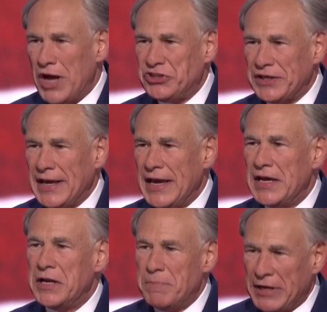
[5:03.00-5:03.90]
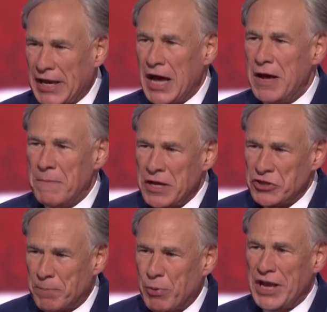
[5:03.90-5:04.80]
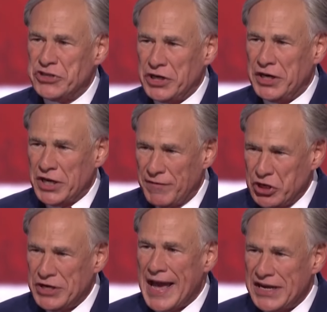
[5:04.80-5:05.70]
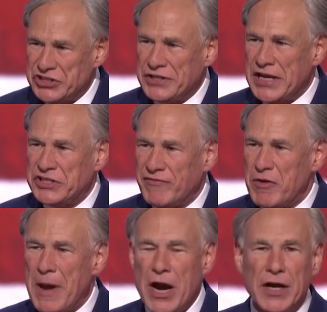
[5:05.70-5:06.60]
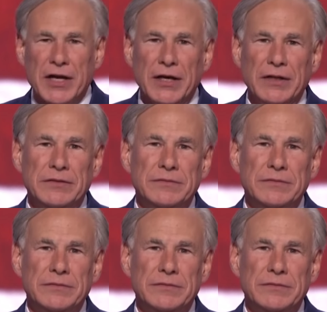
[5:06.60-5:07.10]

once again become the President of the United States of America.